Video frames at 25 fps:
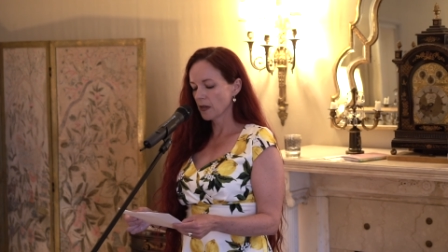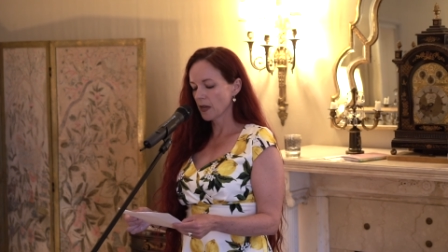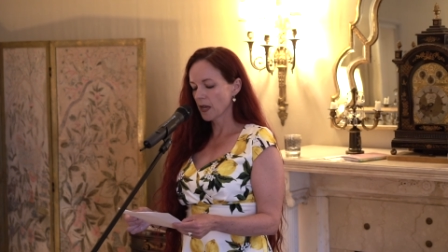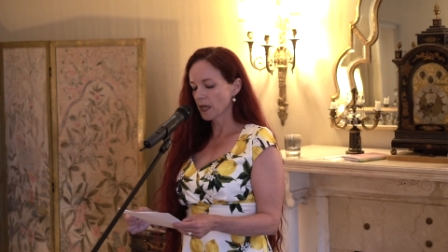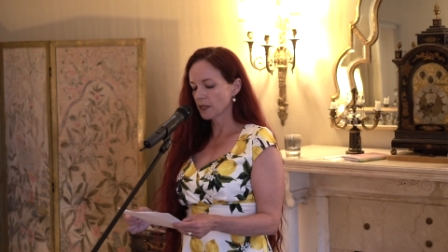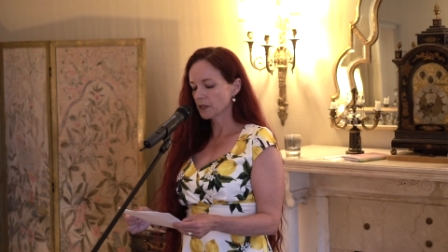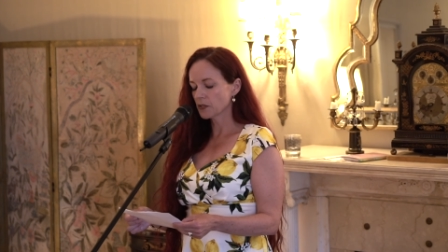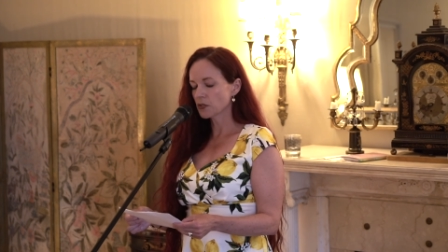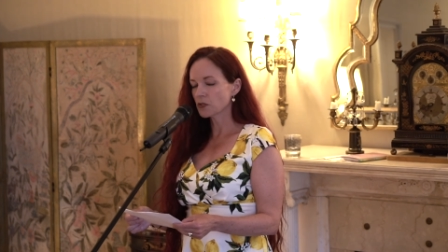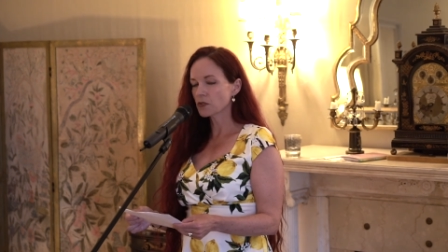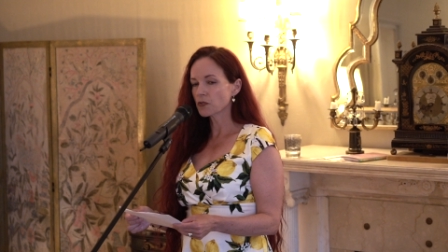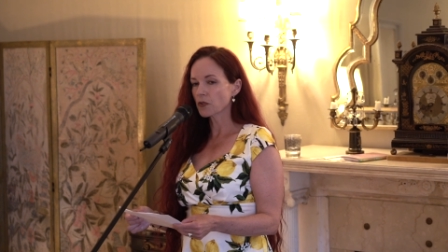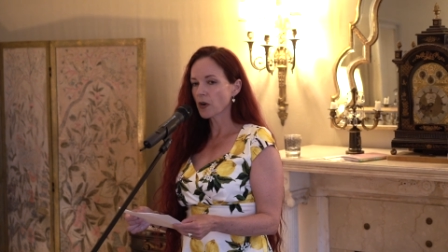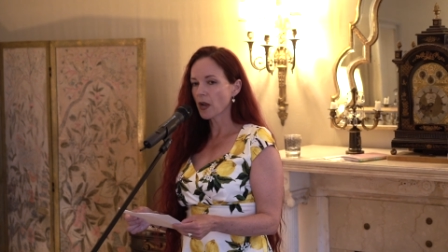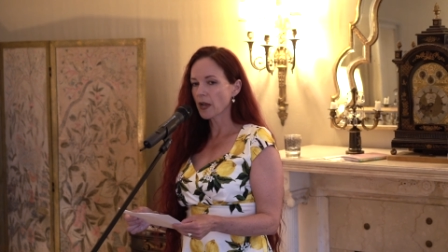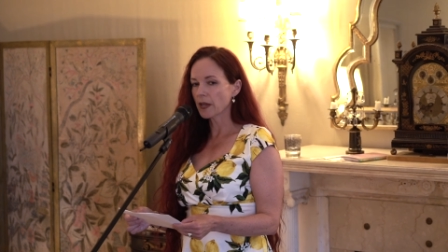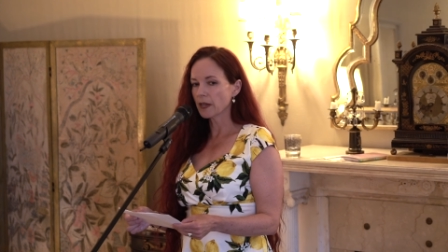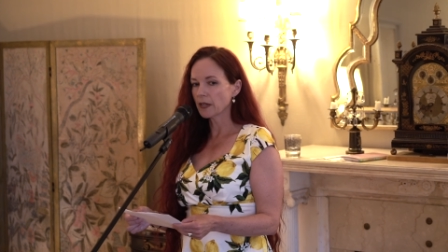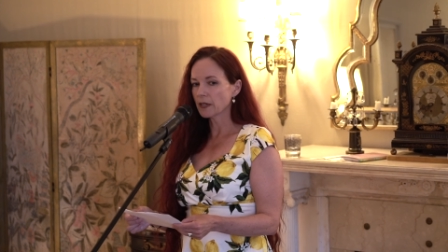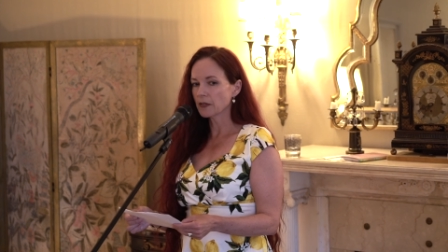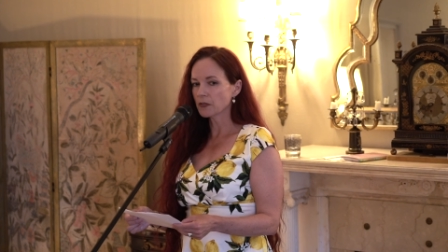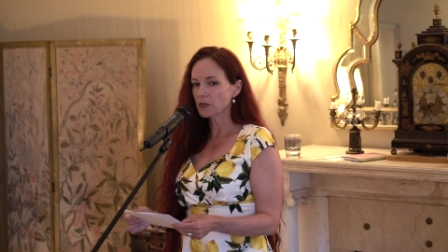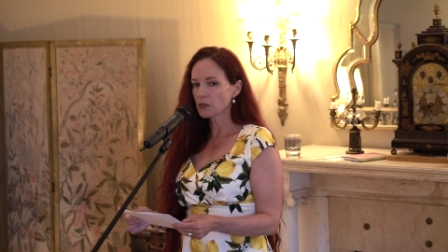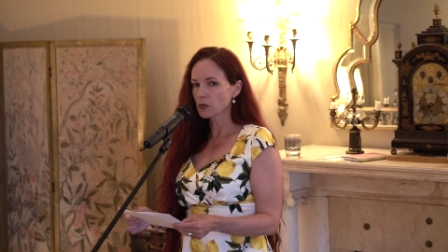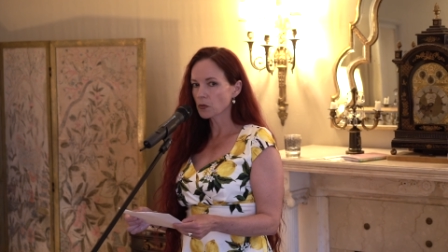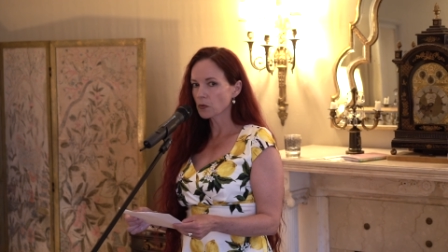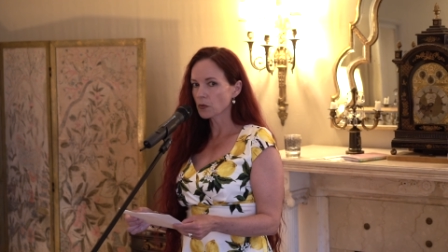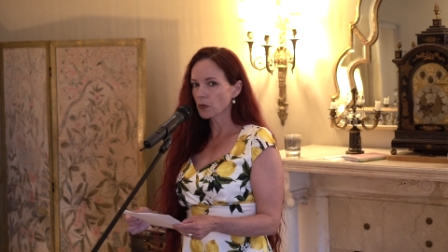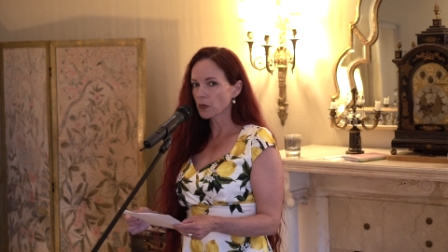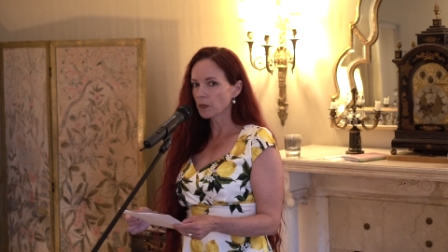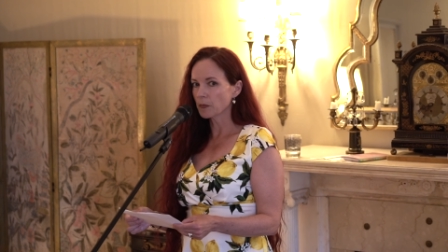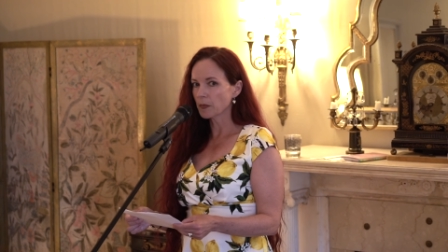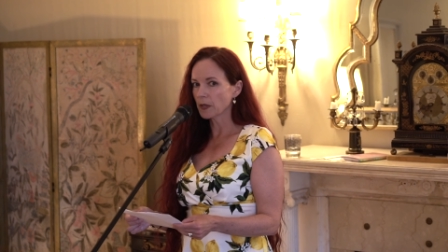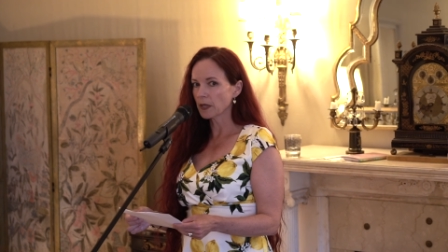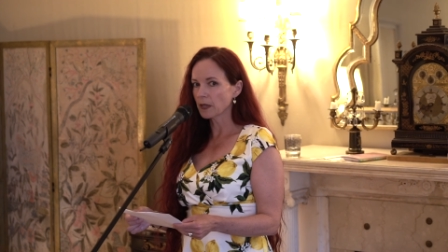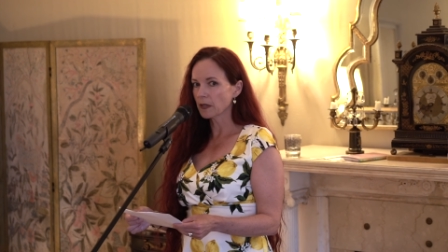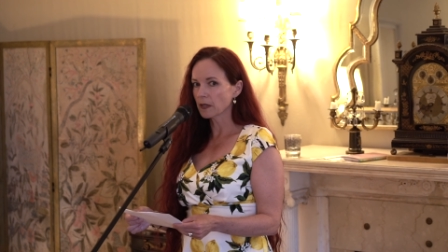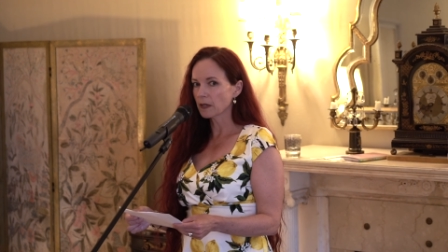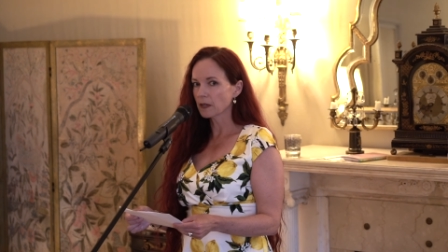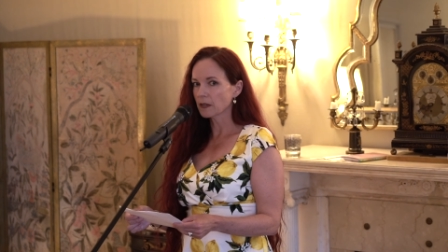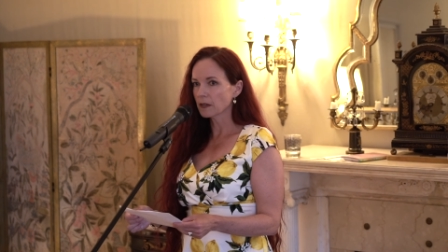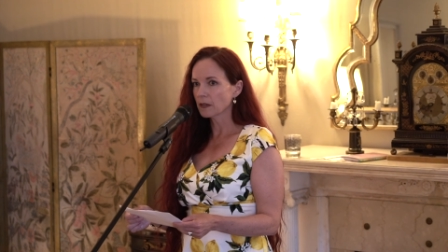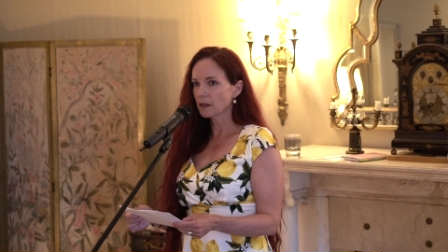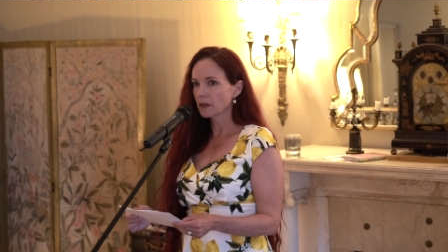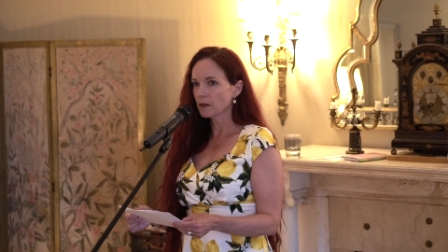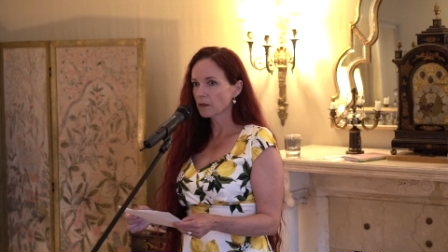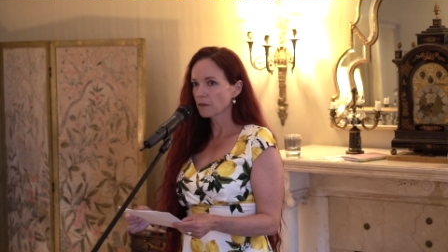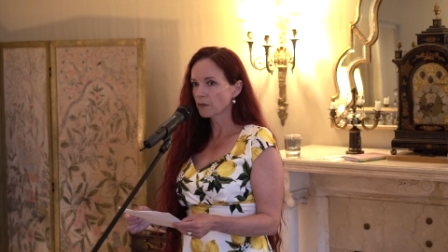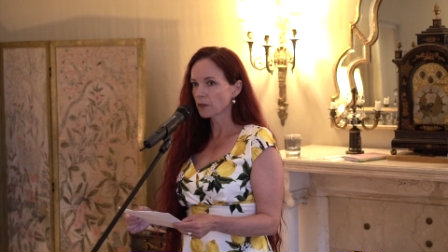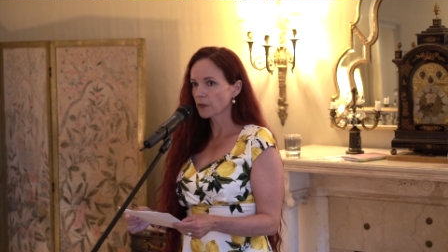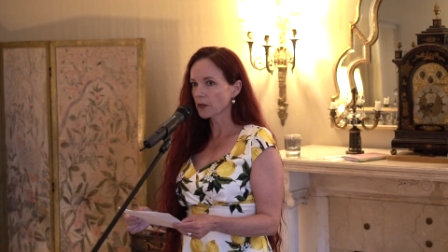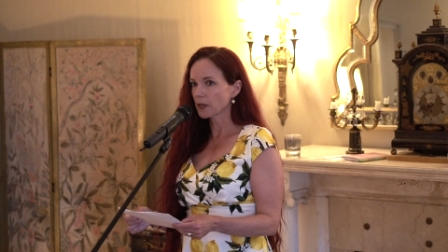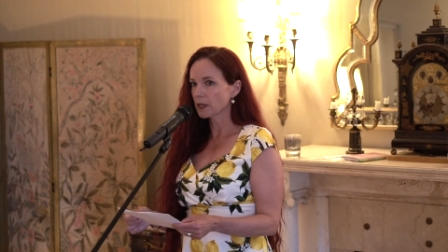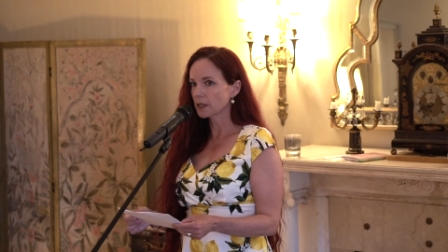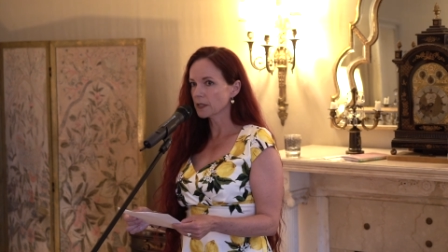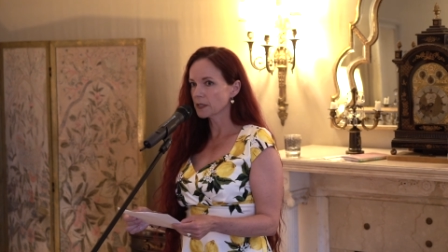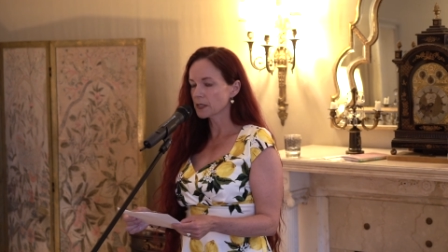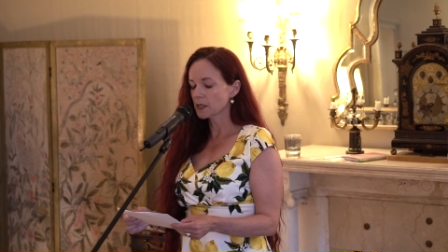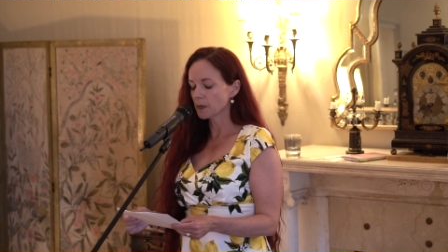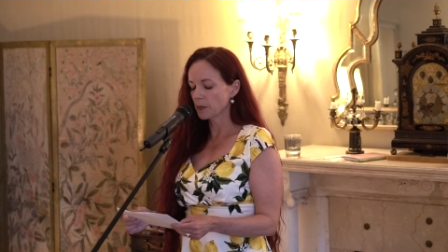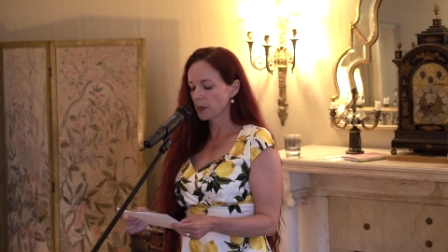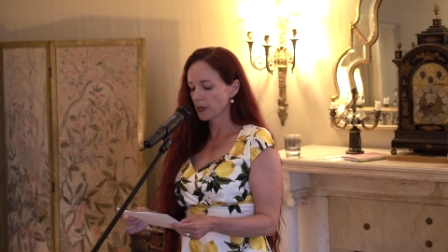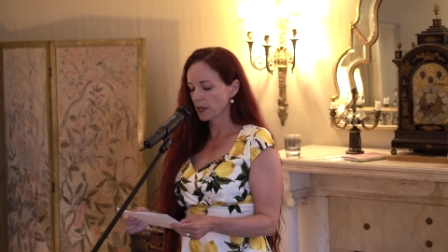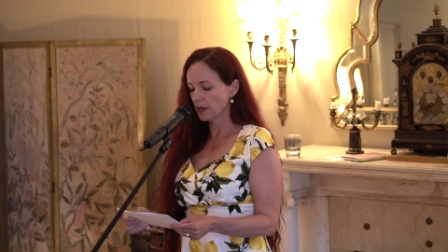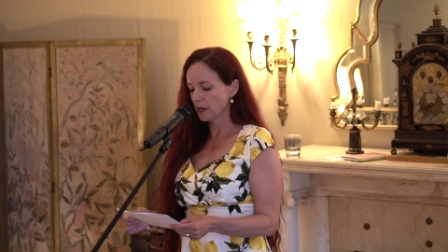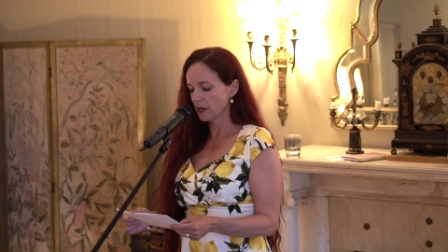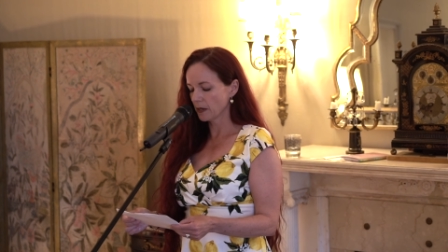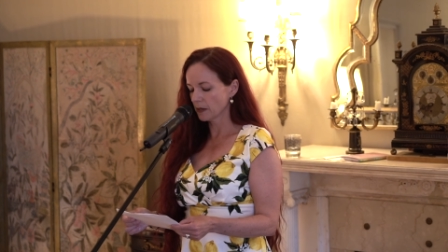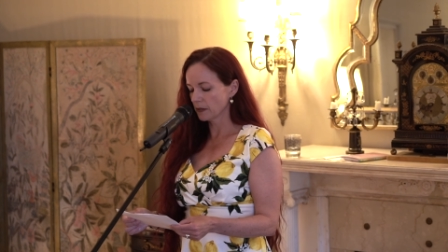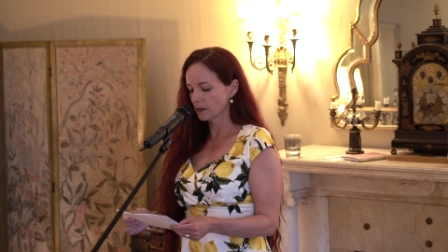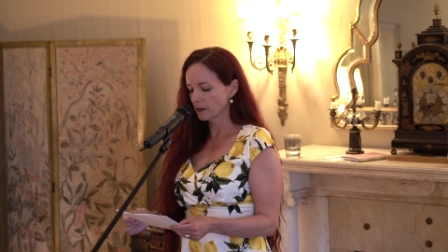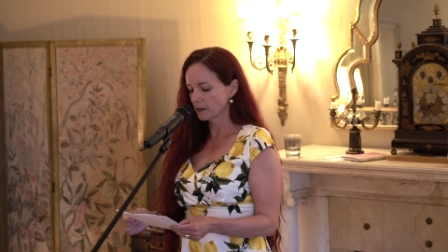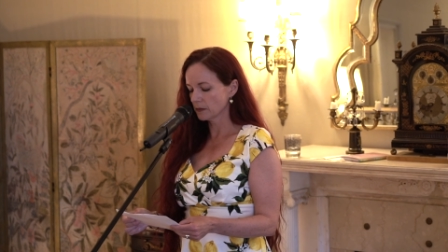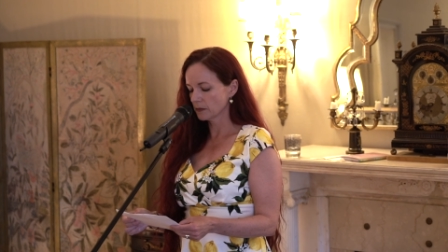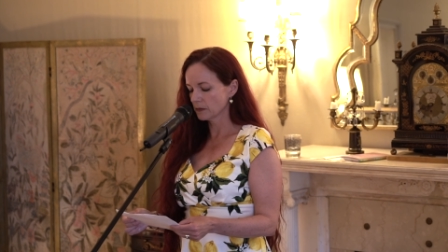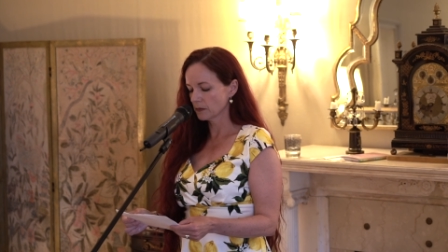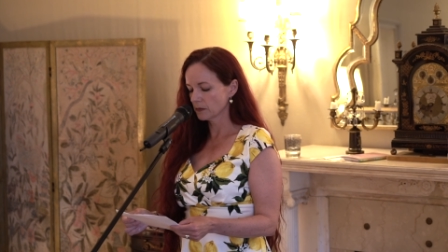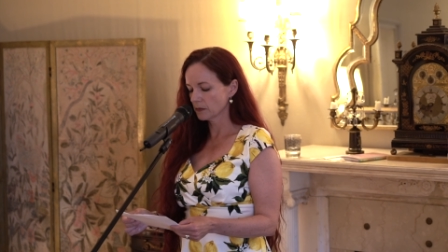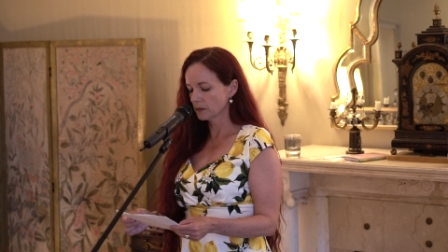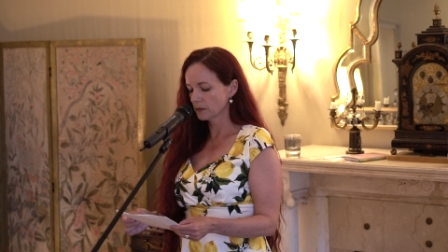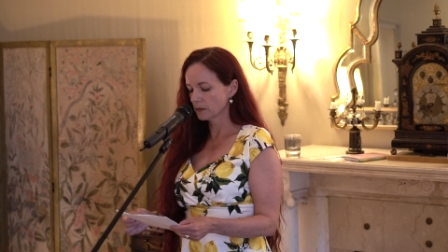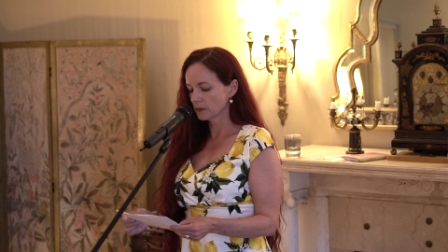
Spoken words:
and striding toward me for it to begin.